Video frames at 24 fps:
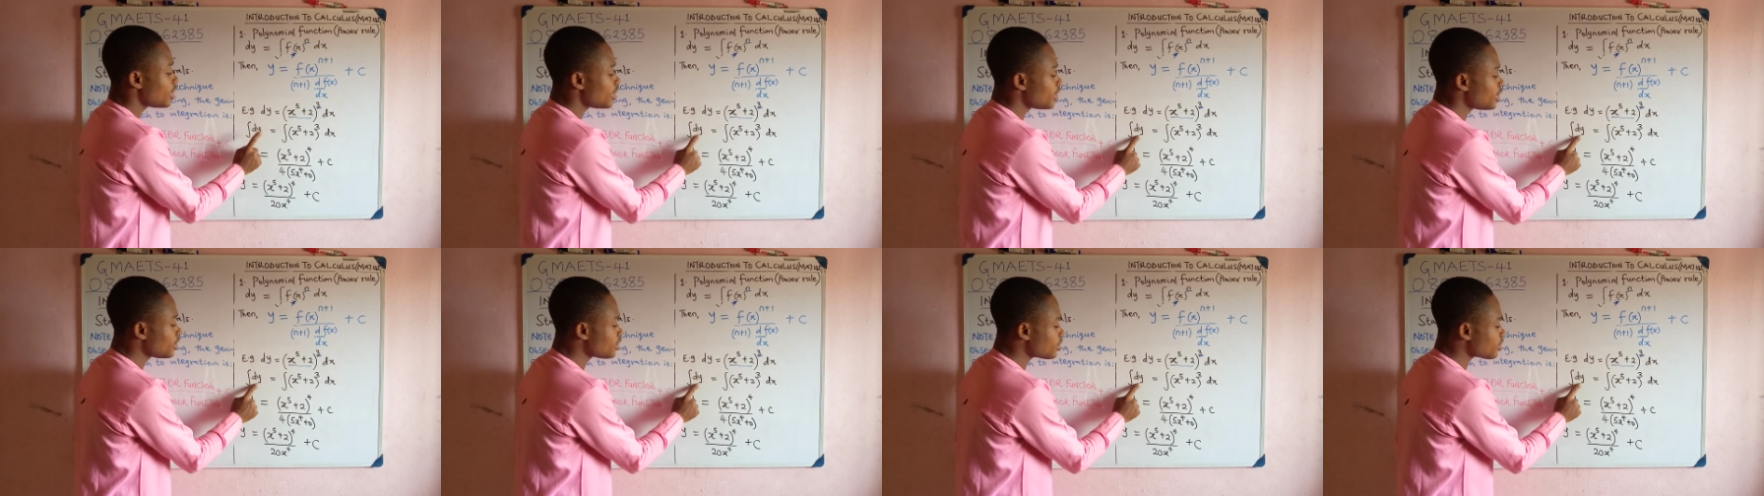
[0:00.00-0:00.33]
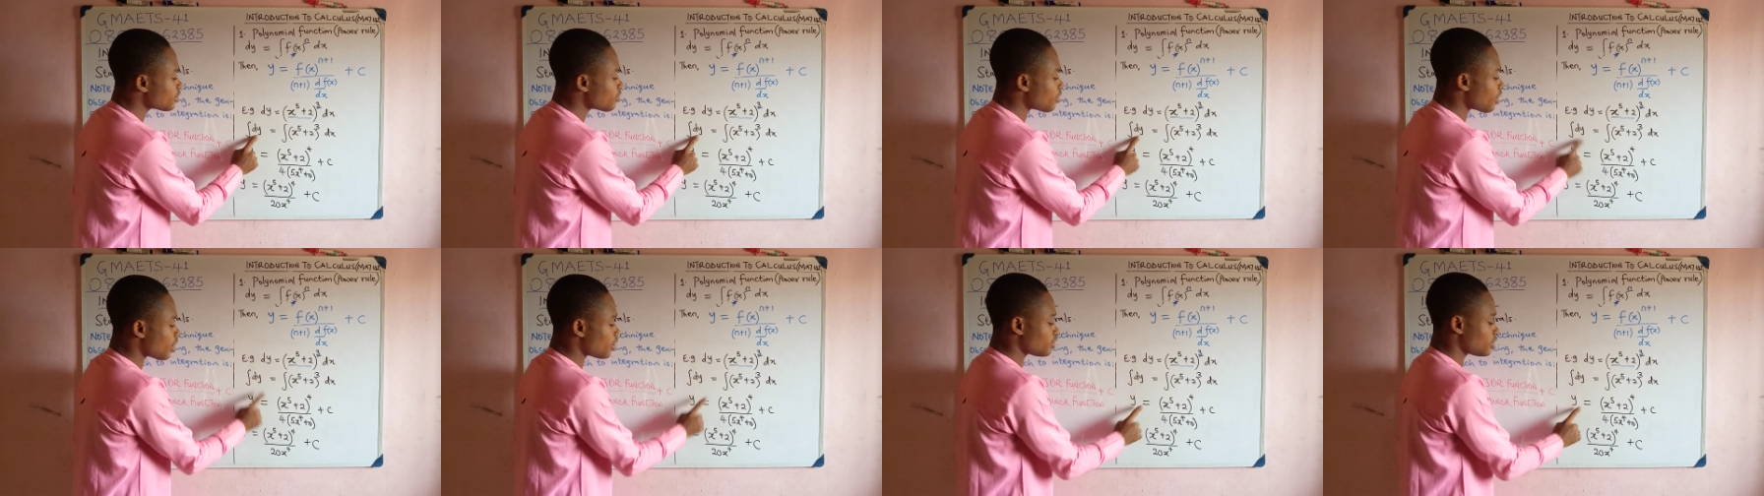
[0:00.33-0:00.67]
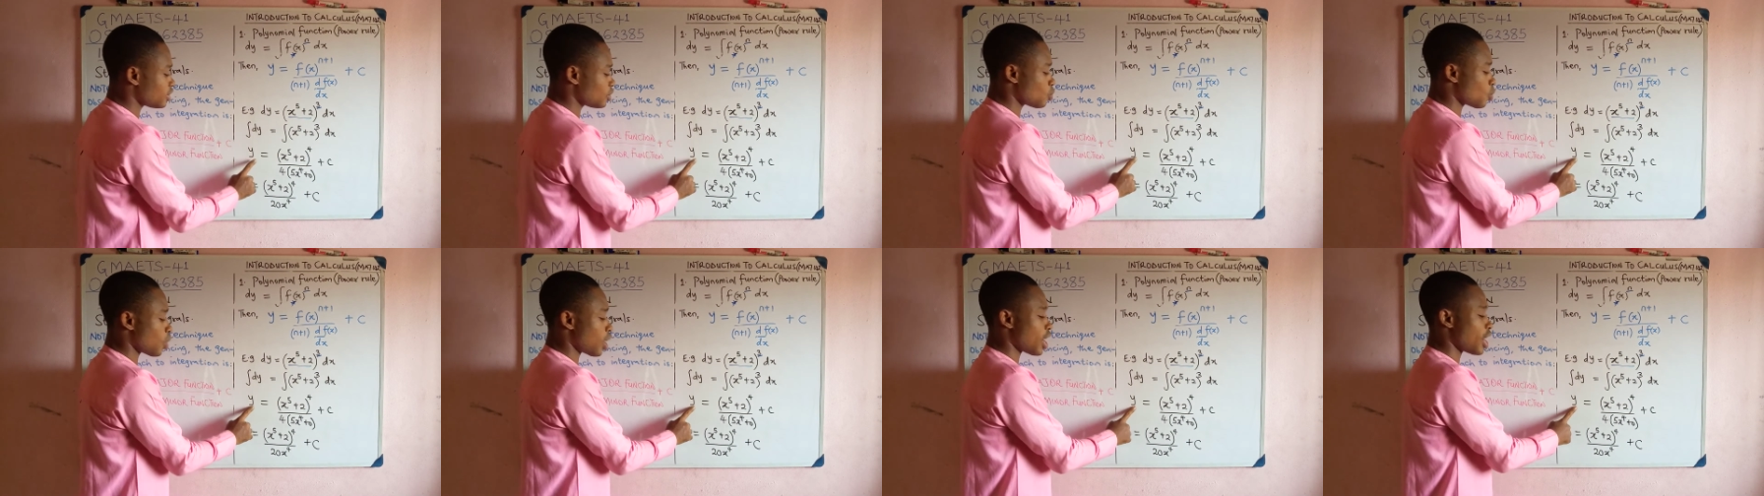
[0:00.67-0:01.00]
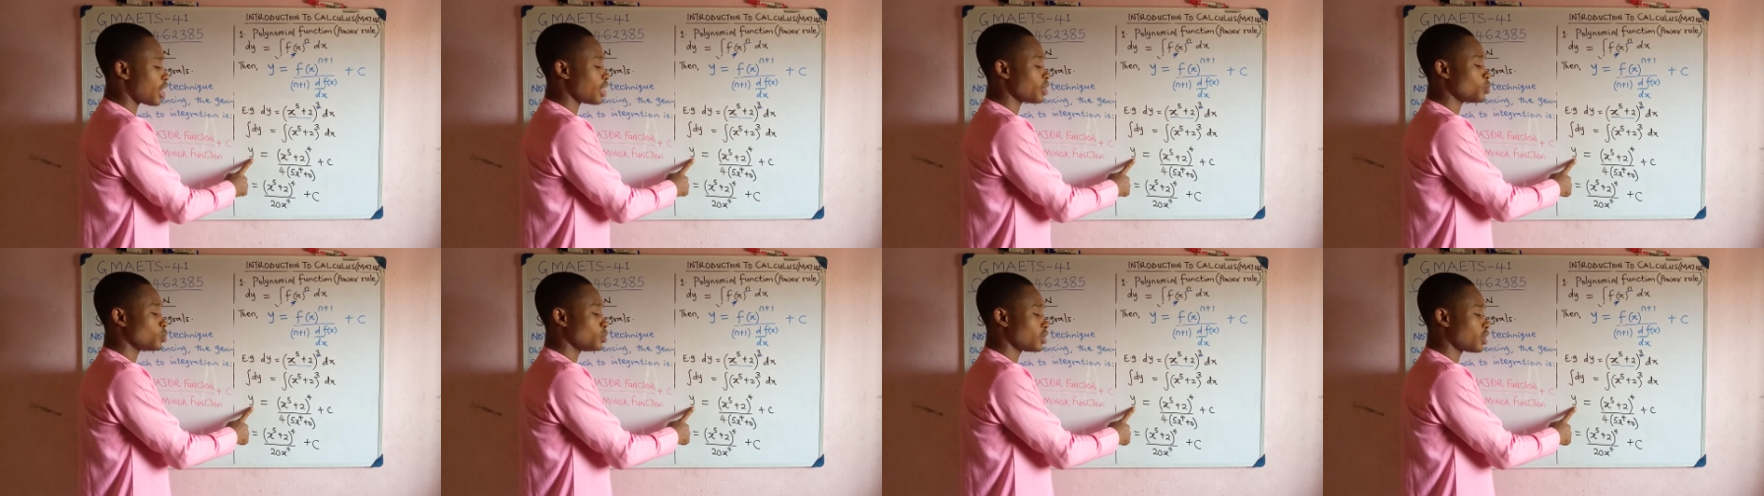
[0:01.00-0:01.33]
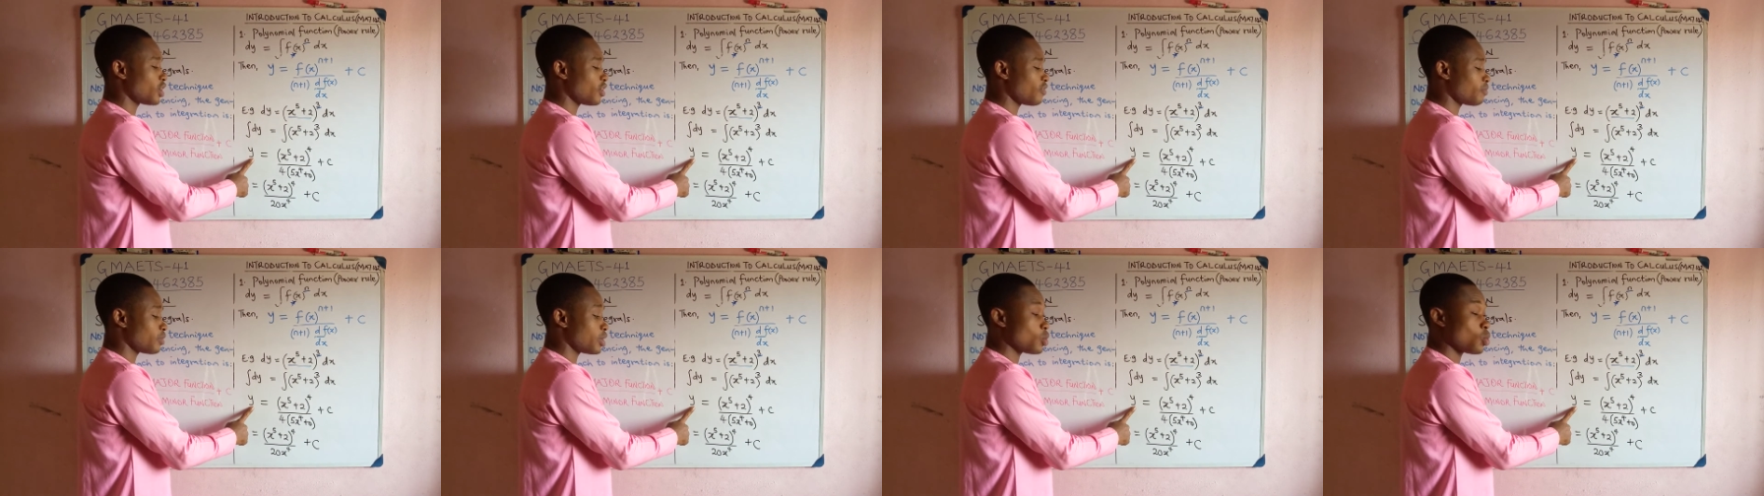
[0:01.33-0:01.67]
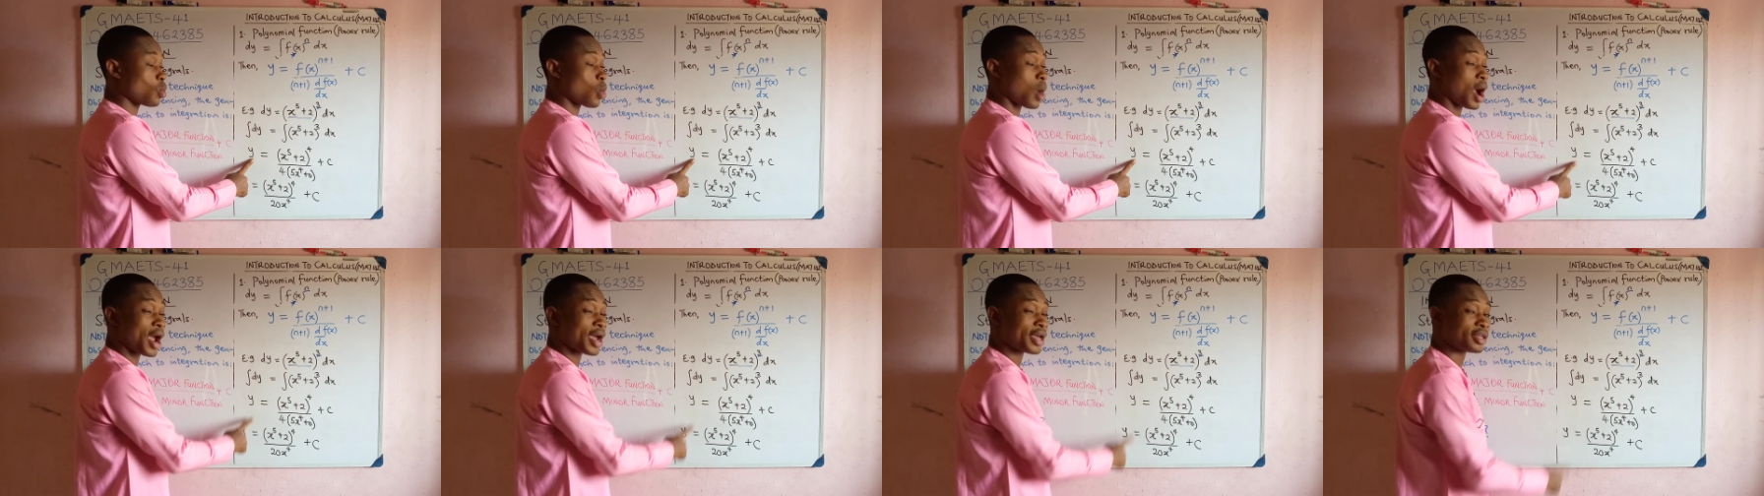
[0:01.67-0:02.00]
Integral dy will give
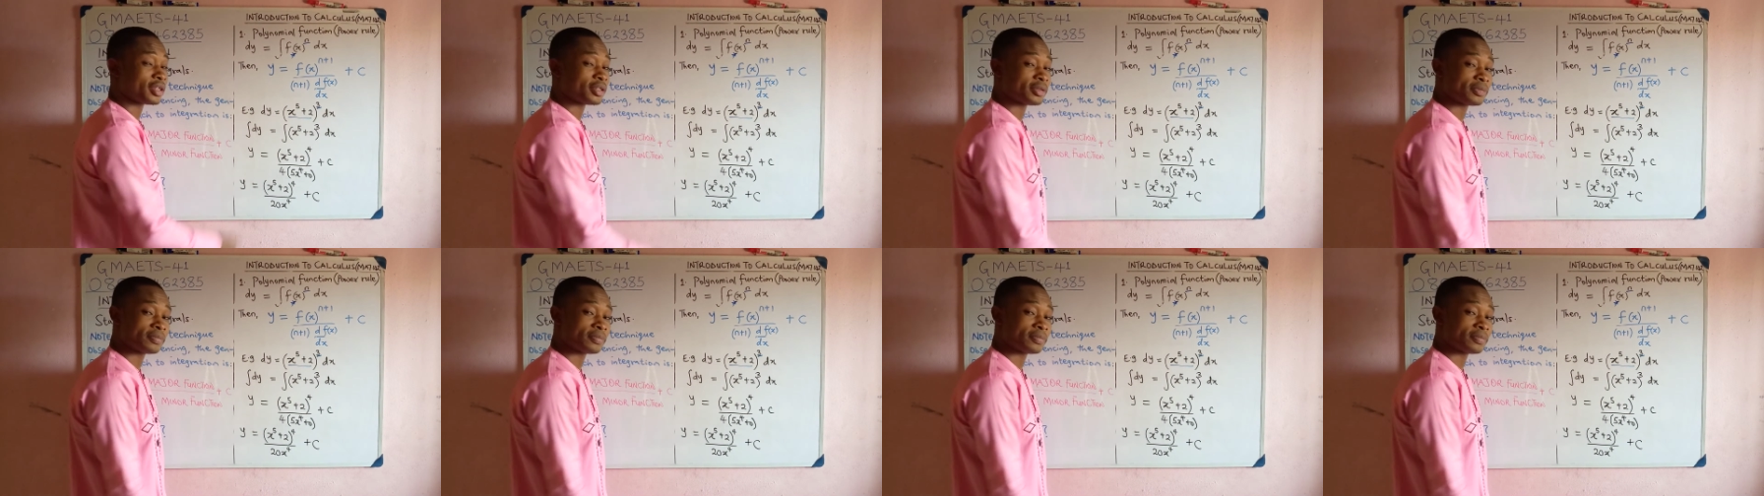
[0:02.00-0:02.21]
me y.